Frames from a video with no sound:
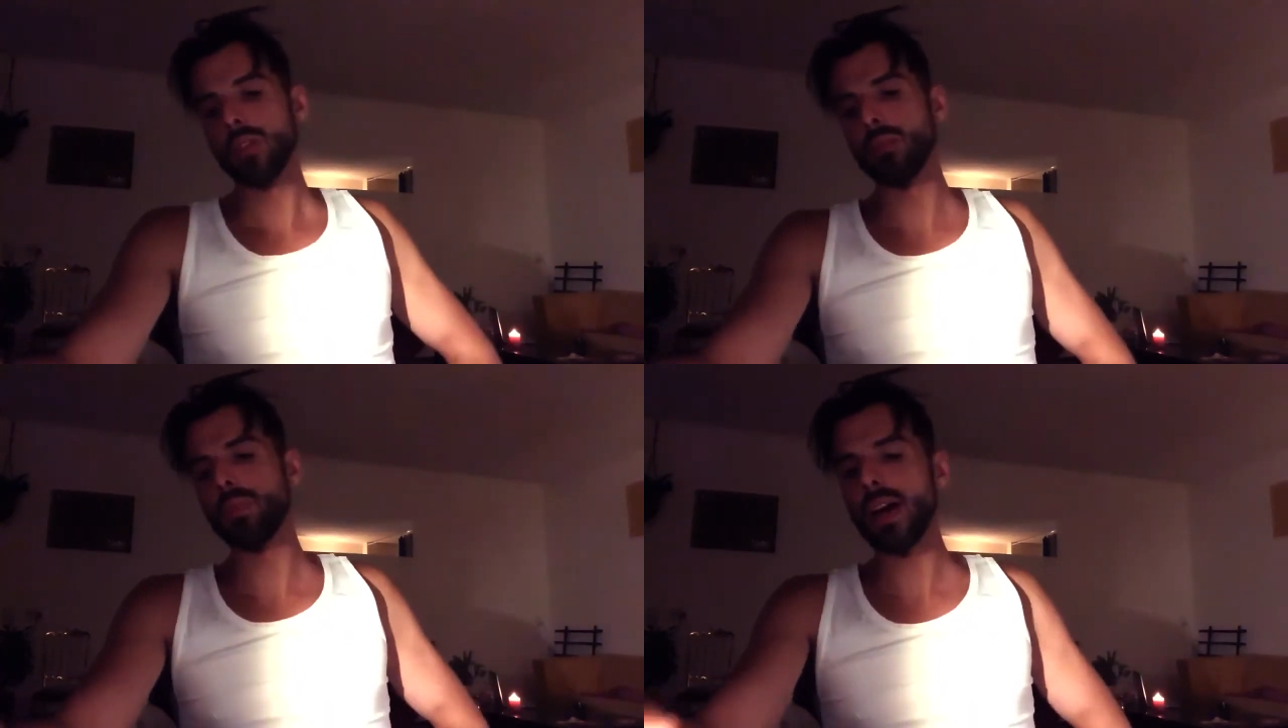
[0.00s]

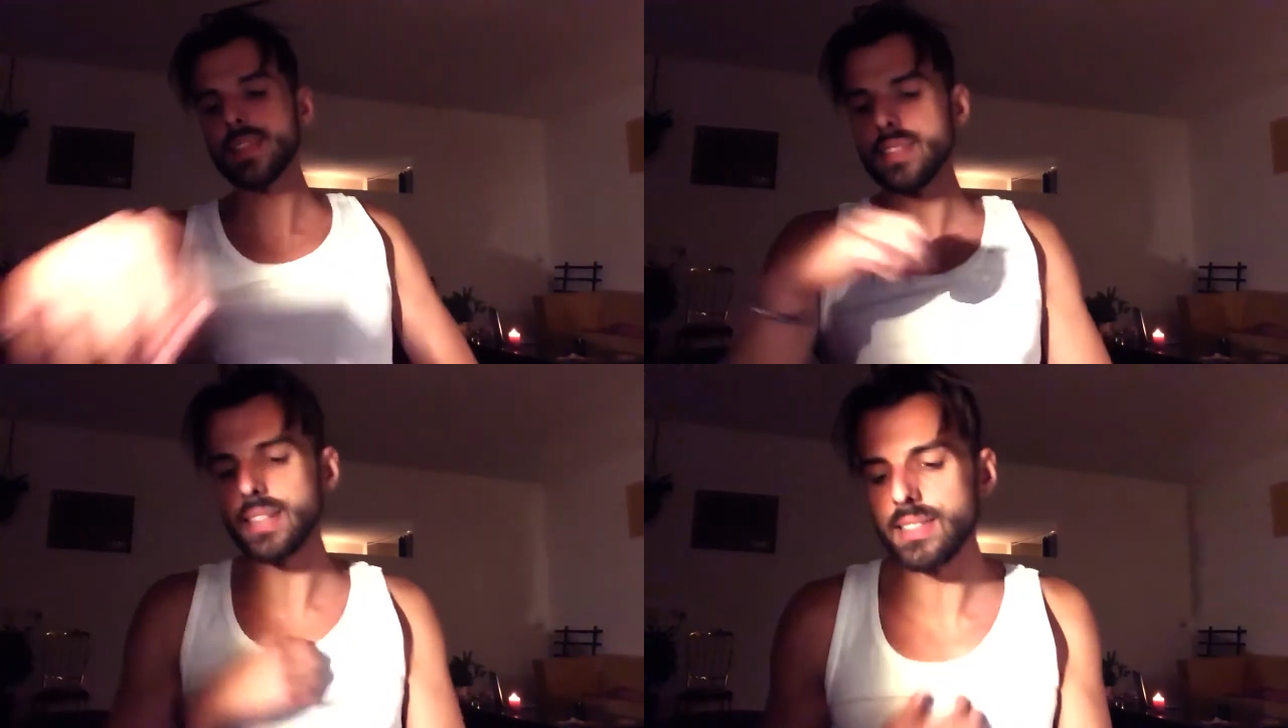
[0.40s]
the
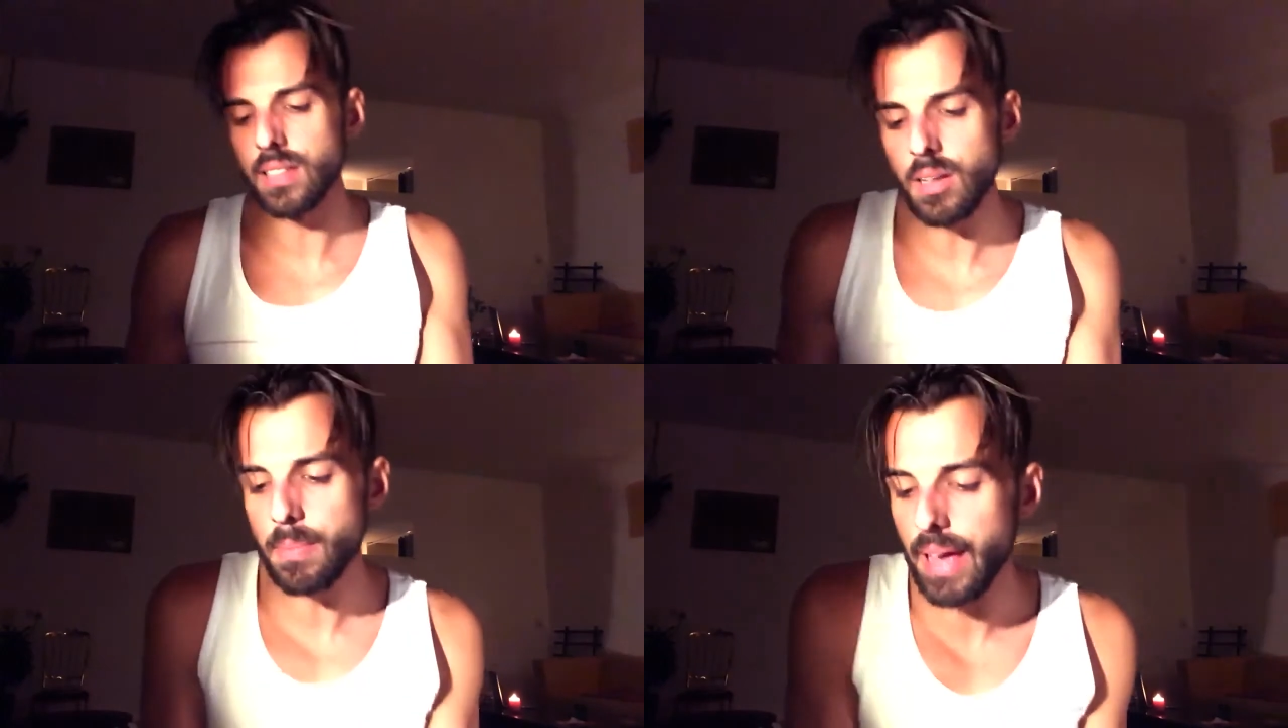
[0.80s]
past, and it's
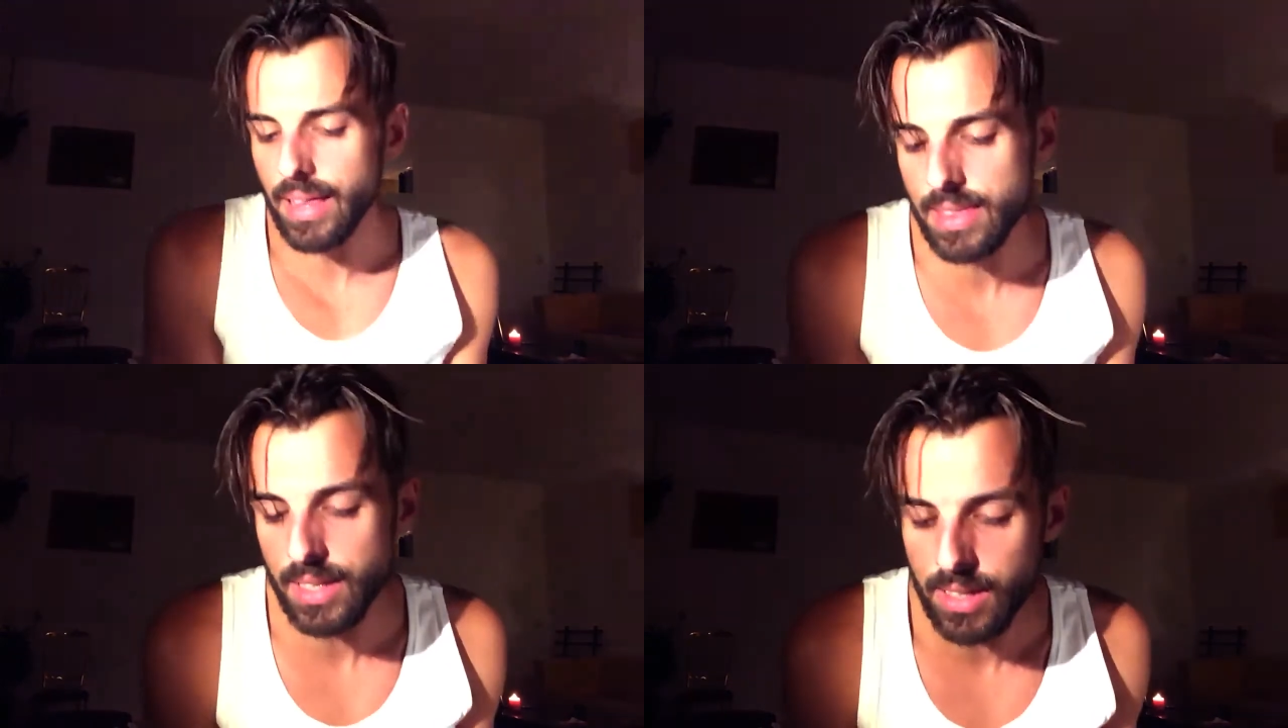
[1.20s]
not a
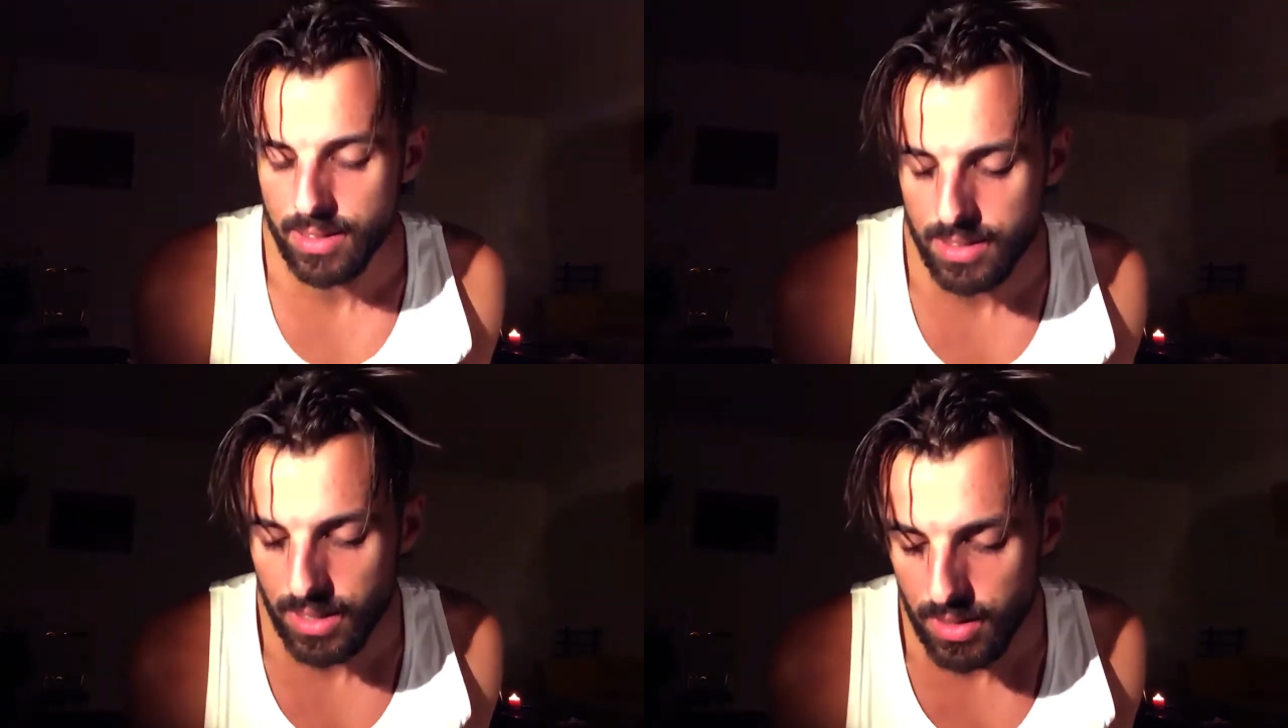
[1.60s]
bad thing.
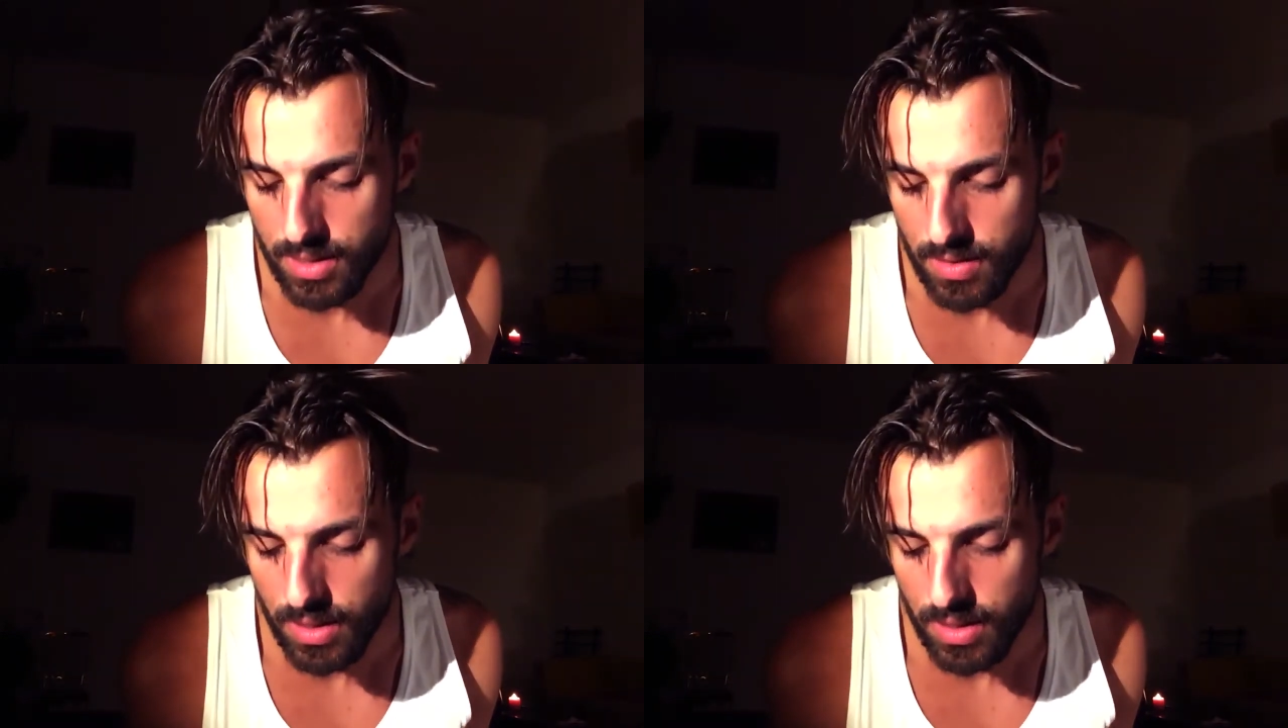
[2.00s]
It's like it's